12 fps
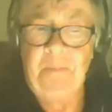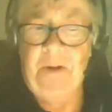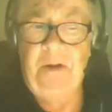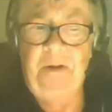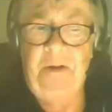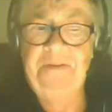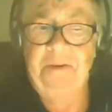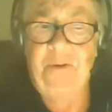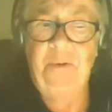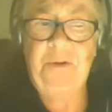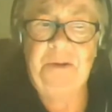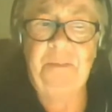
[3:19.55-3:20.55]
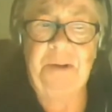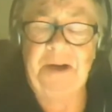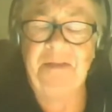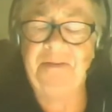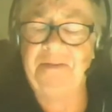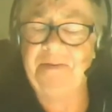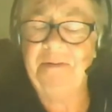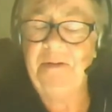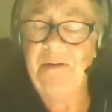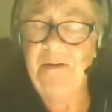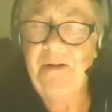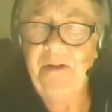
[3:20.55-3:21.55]
also combines.
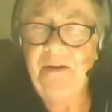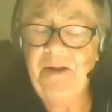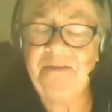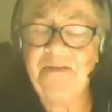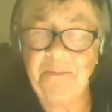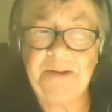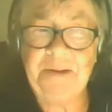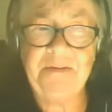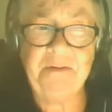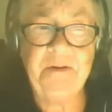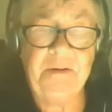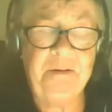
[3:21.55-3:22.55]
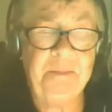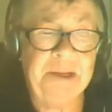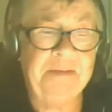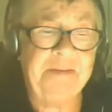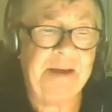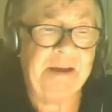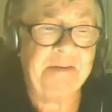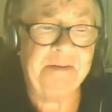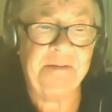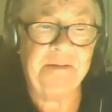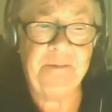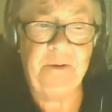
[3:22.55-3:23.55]
It's a mixed
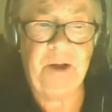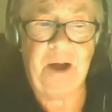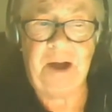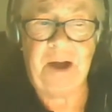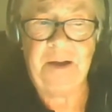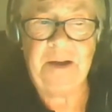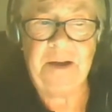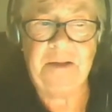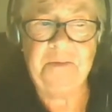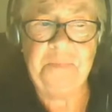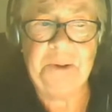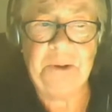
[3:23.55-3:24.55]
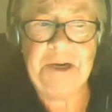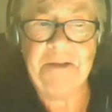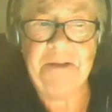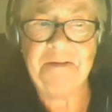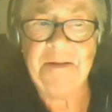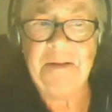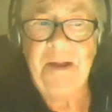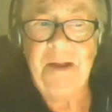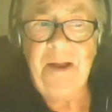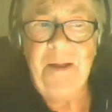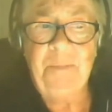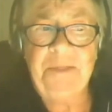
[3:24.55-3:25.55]
sex experience.
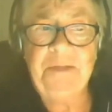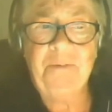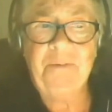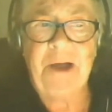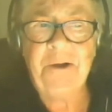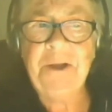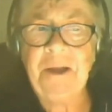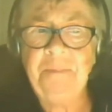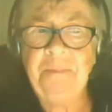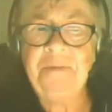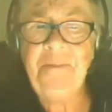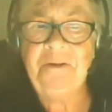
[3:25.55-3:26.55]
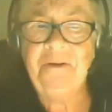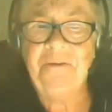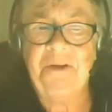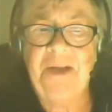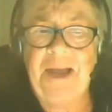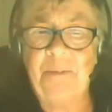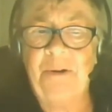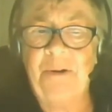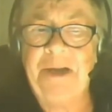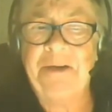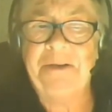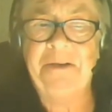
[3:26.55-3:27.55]
But the Ryder Cup seems to have
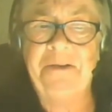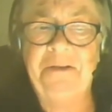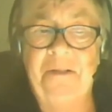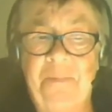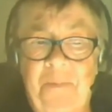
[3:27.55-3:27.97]
elaborated it to the